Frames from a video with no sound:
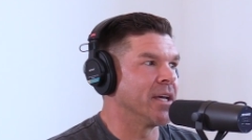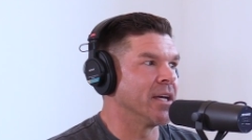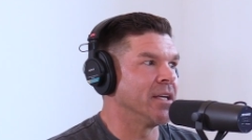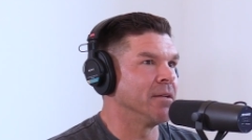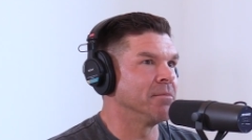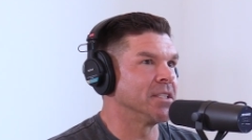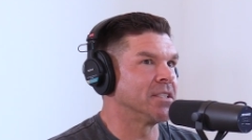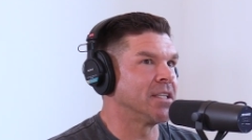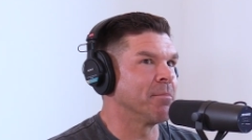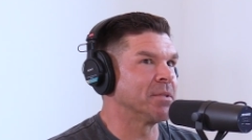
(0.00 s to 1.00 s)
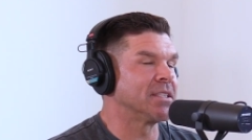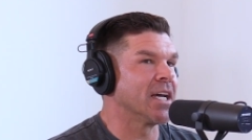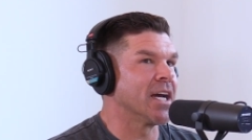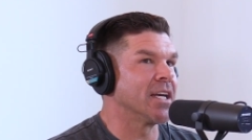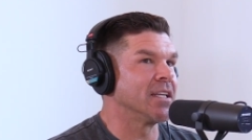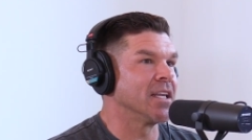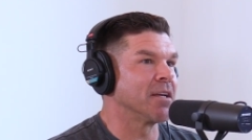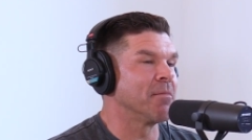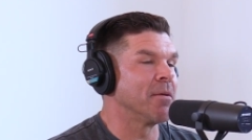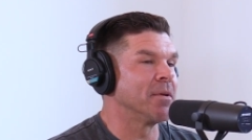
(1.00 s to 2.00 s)
get him to step aside and
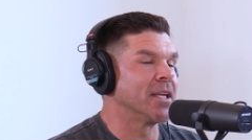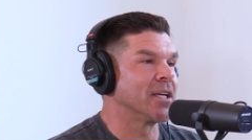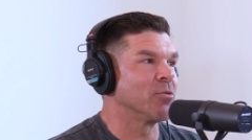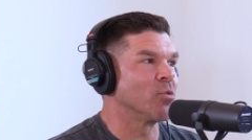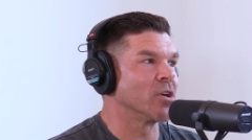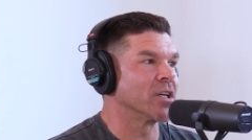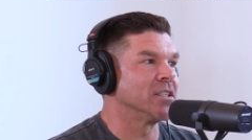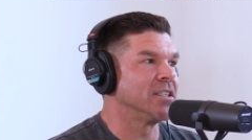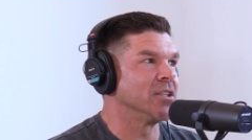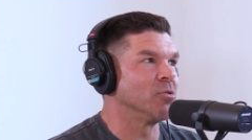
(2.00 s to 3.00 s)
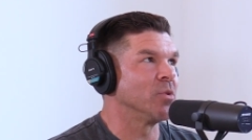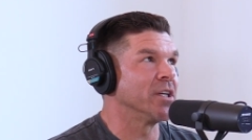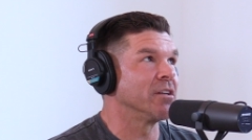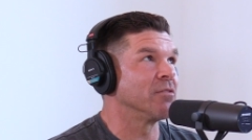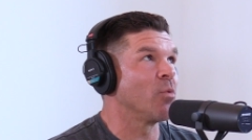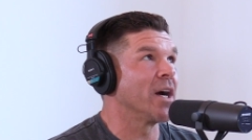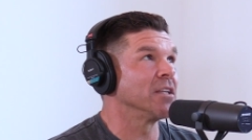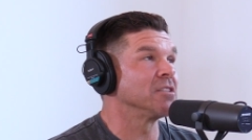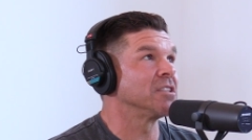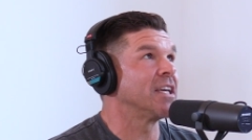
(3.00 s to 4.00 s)
like maybe they can work a deal where
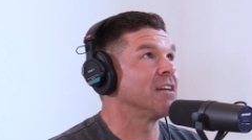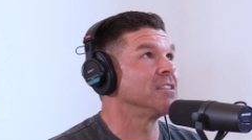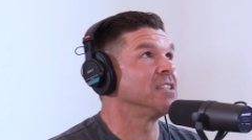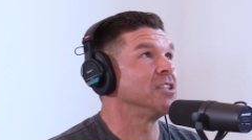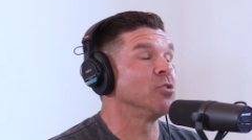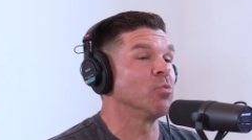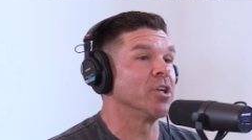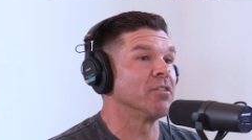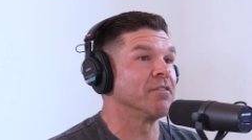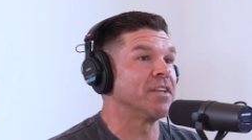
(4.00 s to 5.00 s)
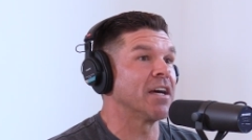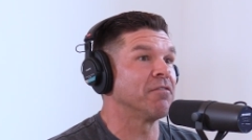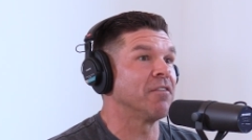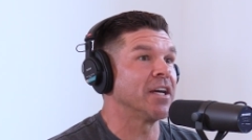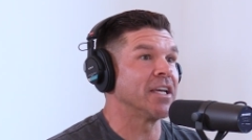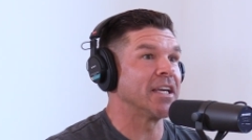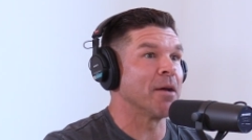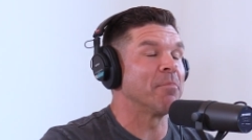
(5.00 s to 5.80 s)
Wilder's guaranteed the winner of that fight and